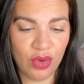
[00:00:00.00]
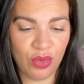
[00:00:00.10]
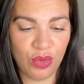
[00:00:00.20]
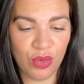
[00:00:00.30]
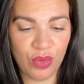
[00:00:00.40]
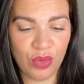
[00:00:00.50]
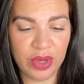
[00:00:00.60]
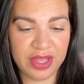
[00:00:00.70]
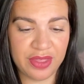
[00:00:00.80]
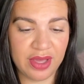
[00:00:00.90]
Ooh,
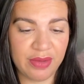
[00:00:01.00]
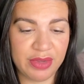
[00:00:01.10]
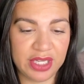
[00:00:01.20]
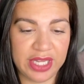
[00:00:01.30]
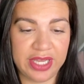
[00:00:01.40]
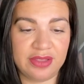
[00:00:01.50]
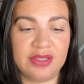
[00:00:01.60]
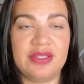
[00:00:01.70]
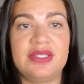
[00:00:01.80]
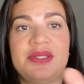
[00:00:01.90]
I think I'm gonna like
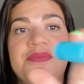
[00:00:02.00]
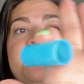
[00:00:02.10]
this.